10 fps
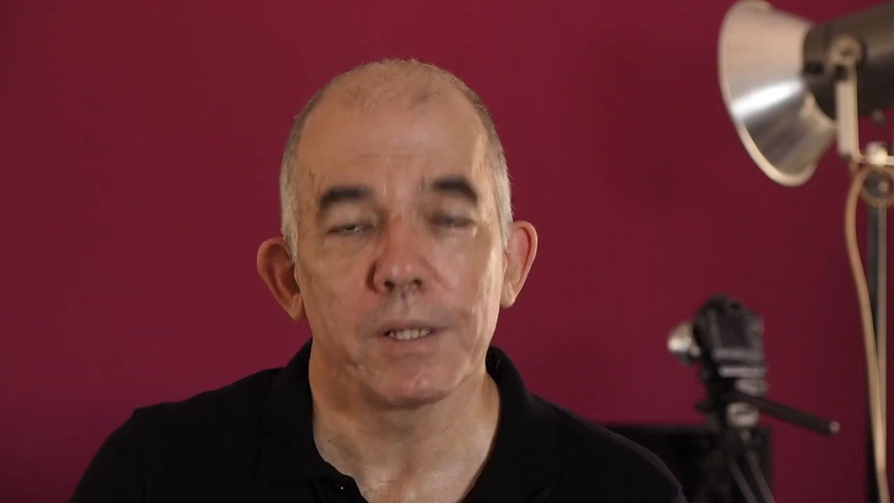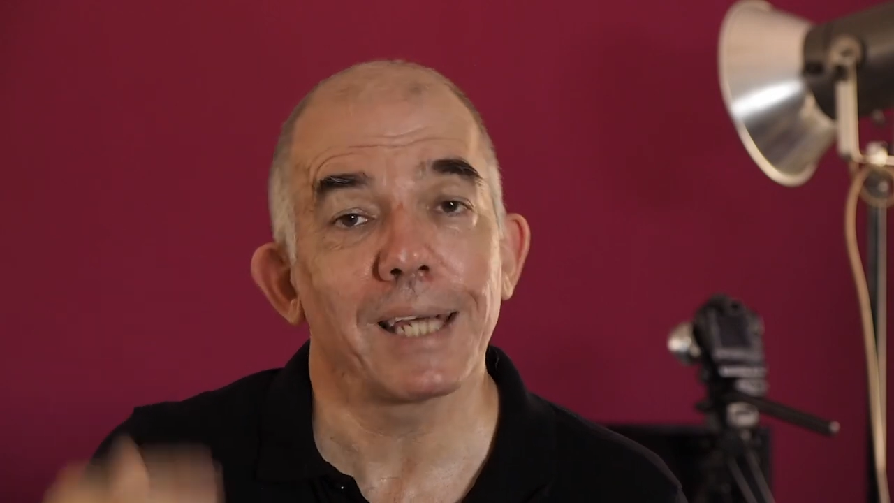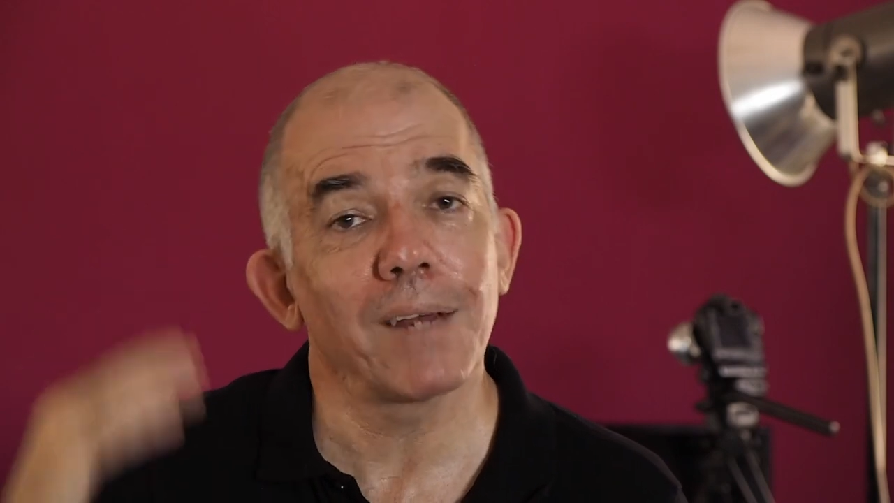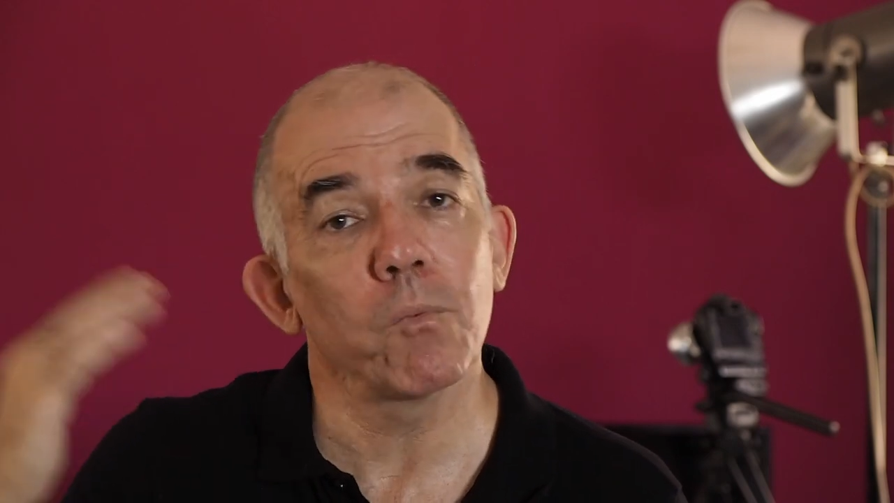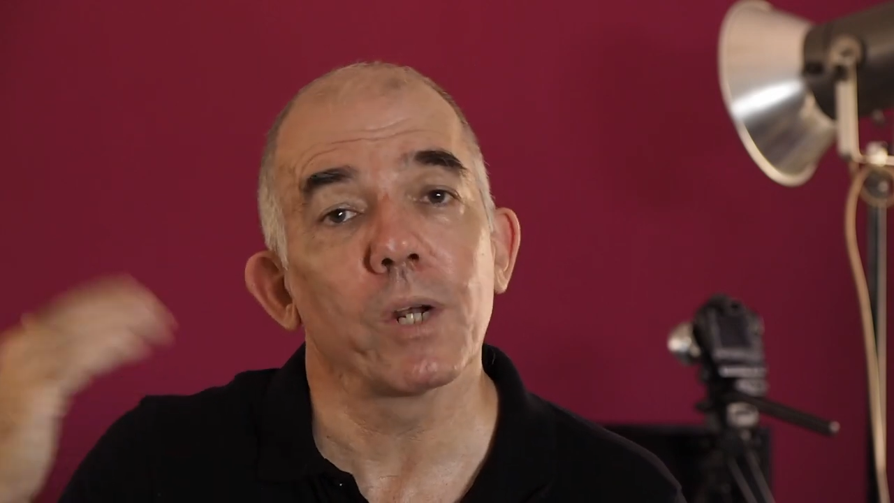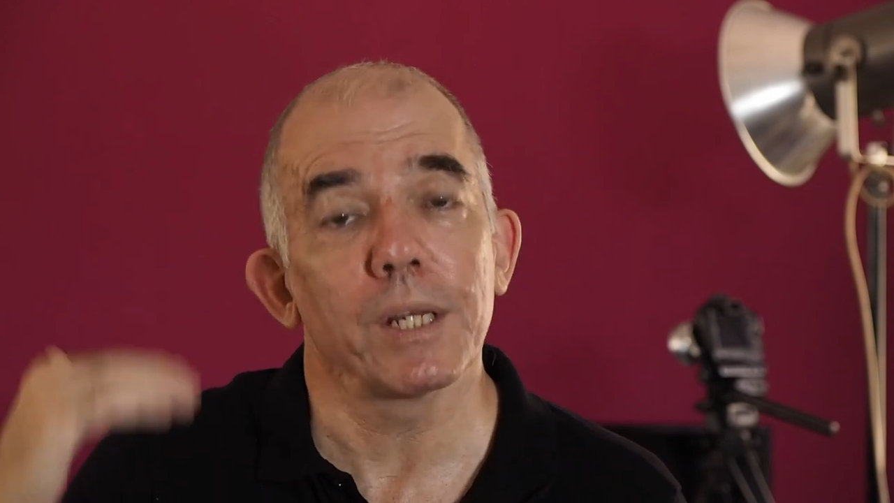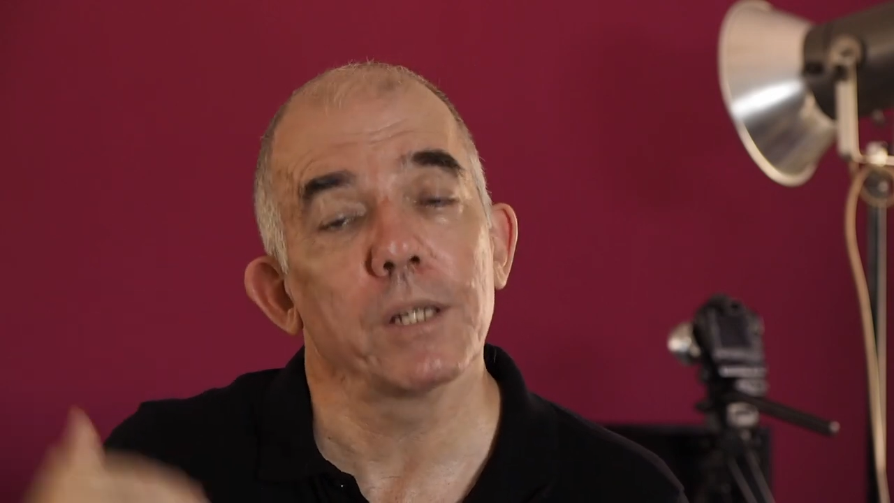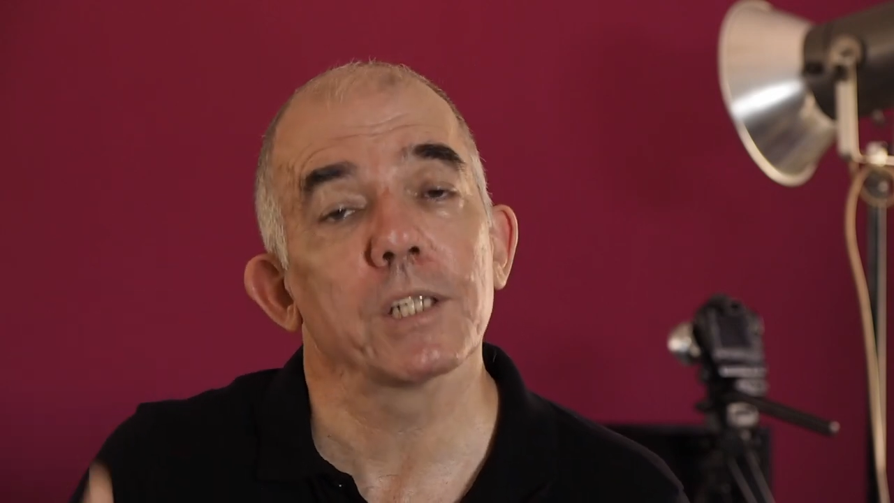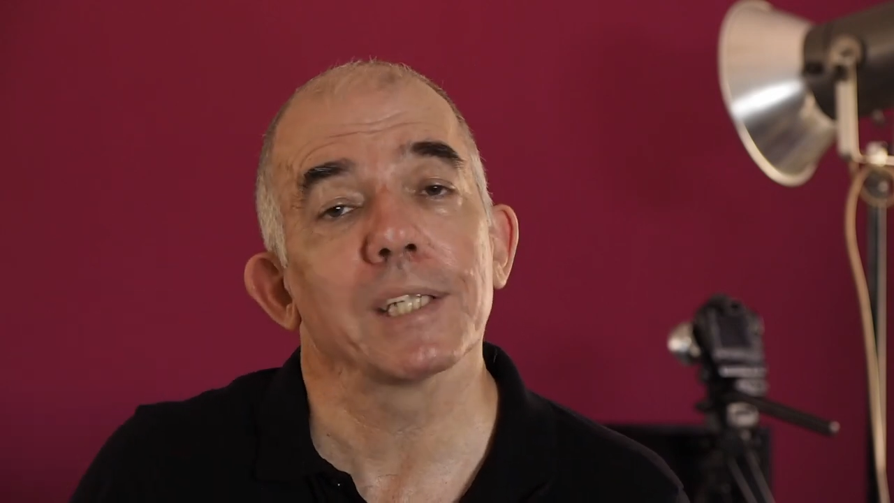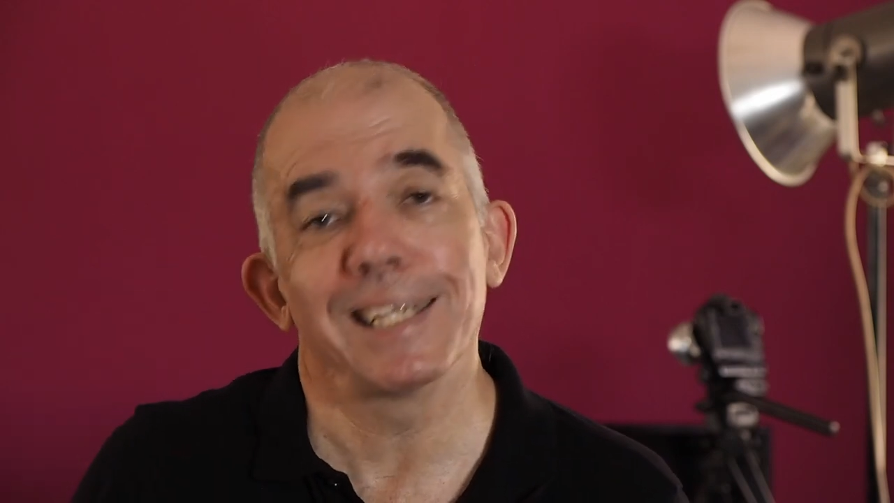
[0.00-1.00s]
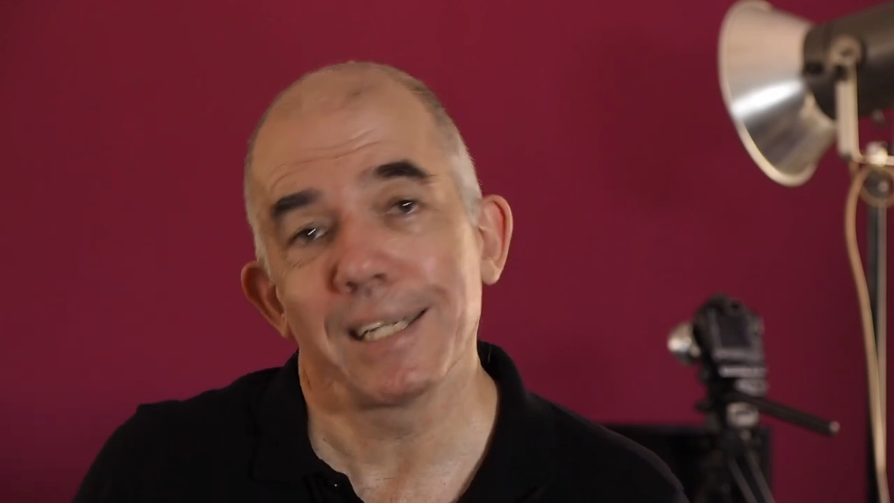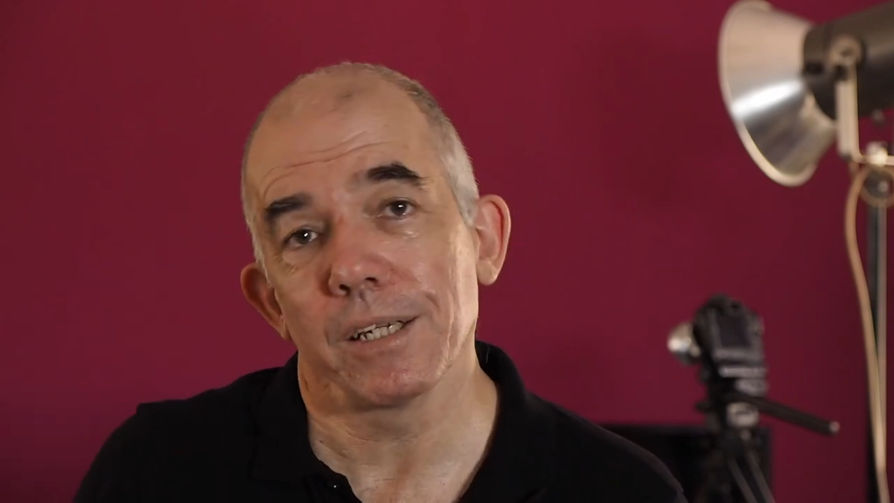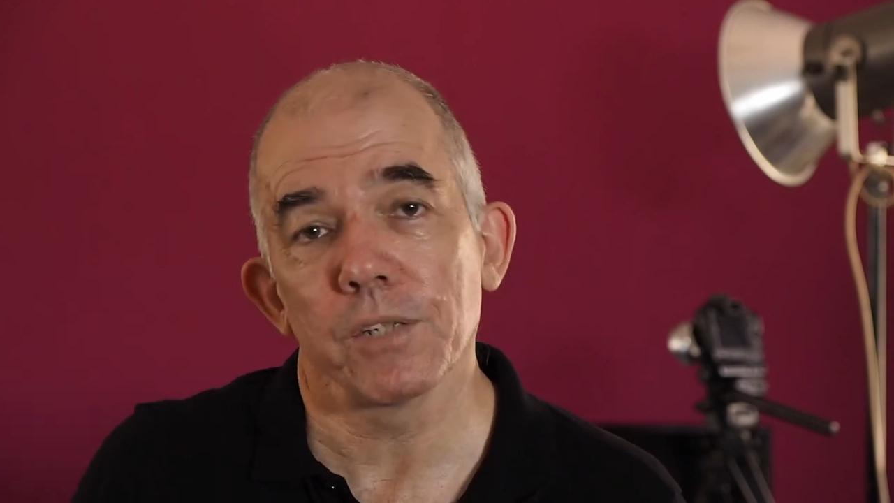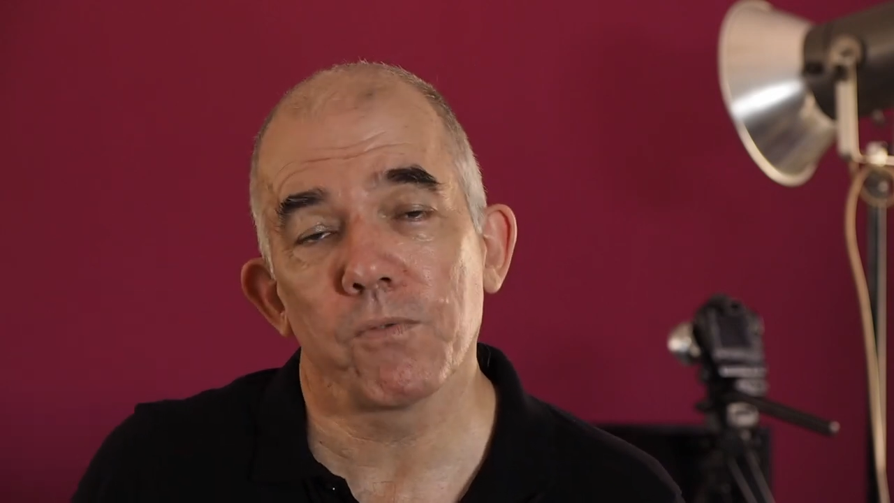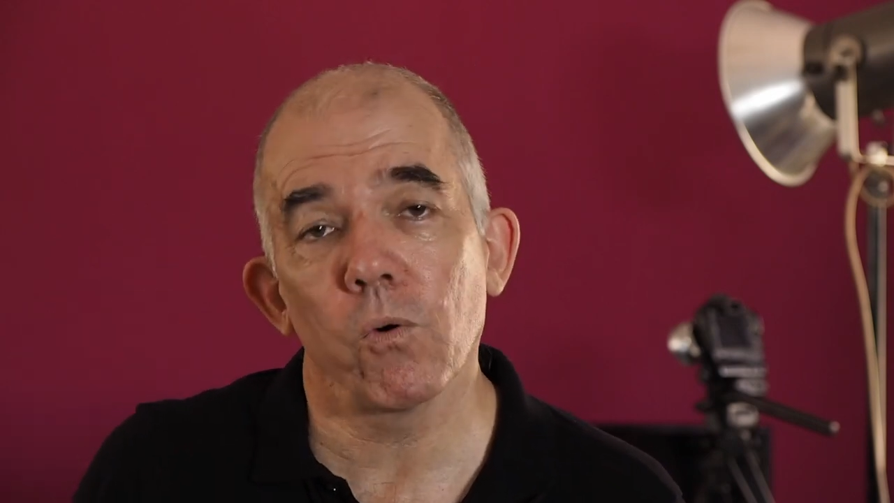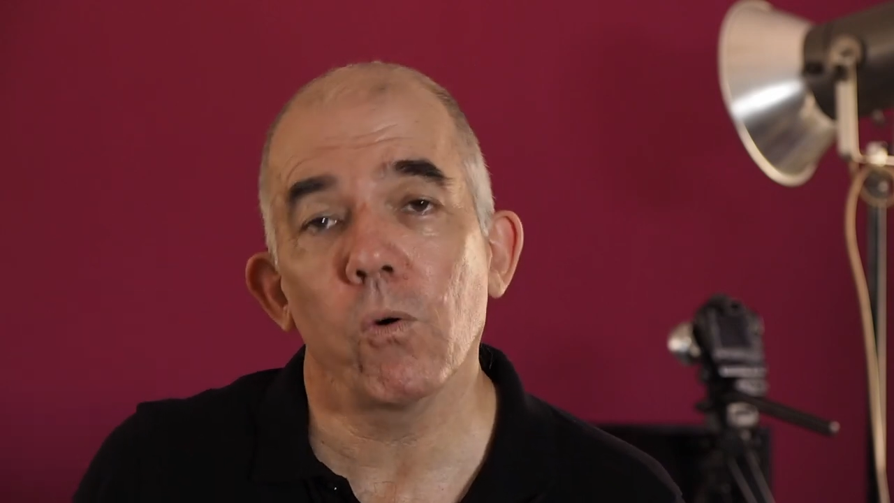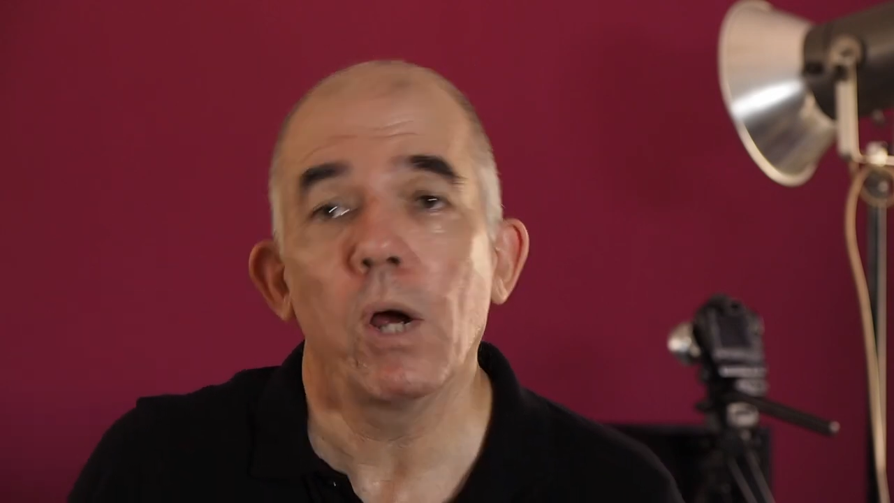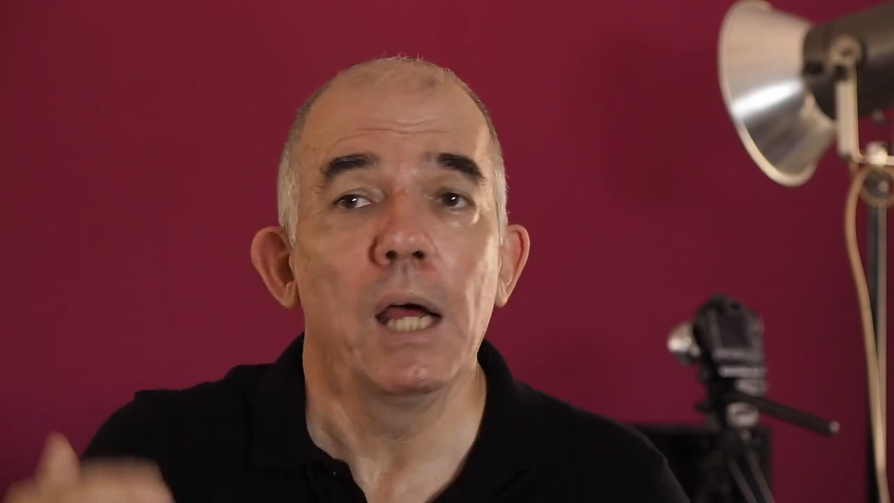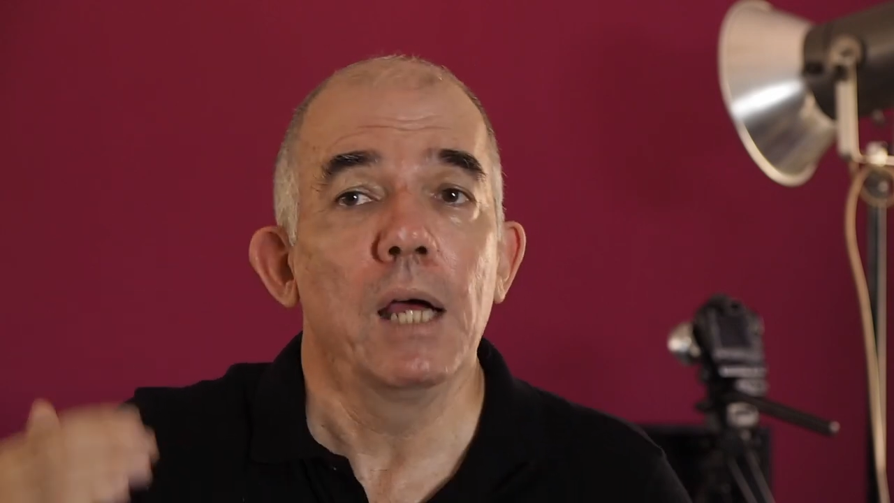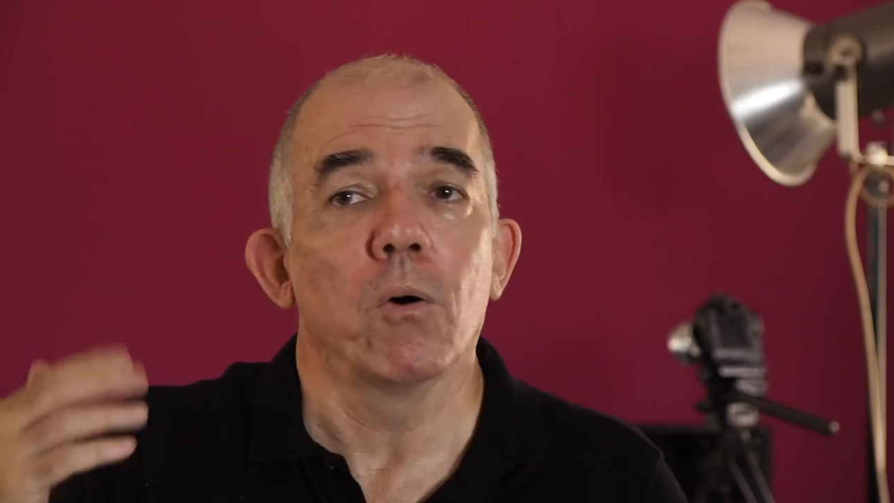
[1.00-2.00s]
this and what each setting is for,